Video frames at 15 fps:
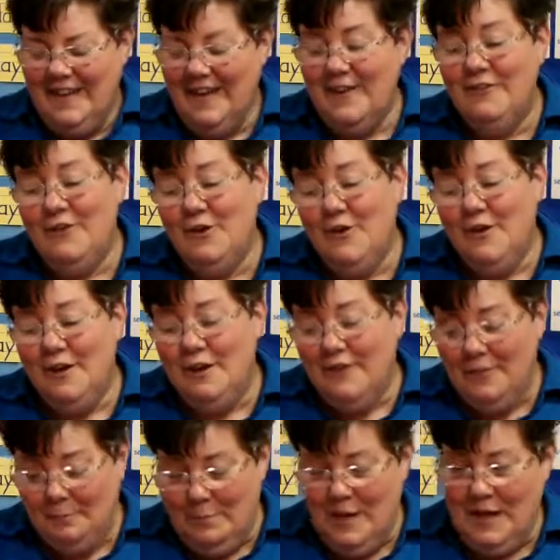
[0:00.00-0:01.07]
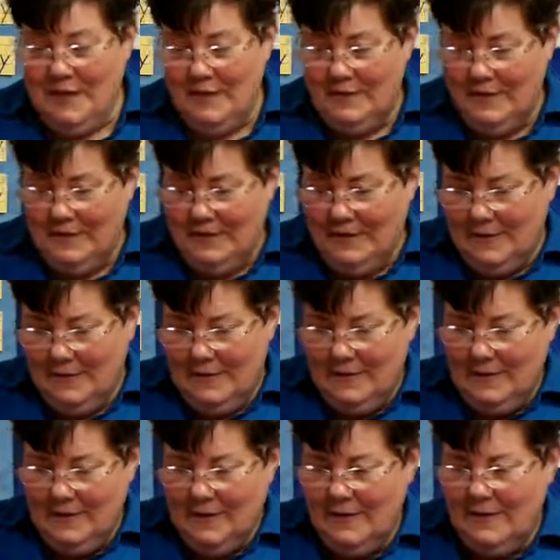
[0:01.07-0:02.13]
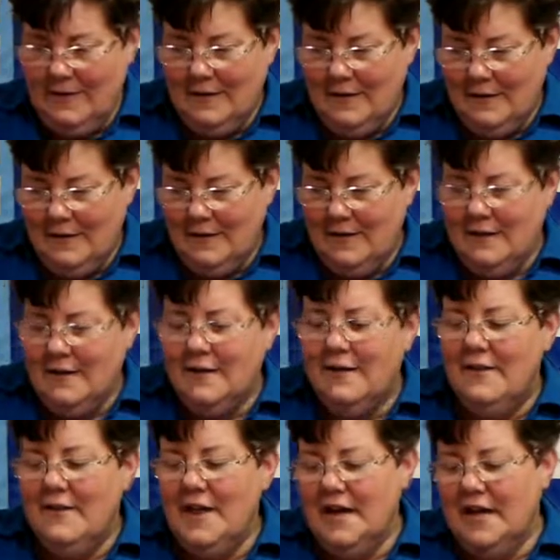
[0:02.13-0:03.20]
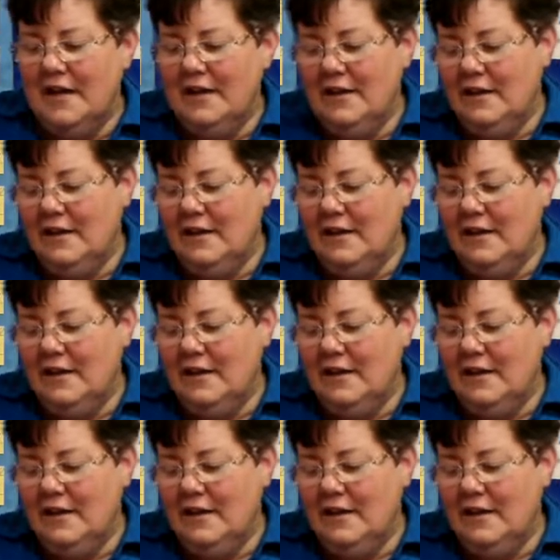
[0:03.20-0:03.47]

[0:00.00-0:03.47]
a furious pace that I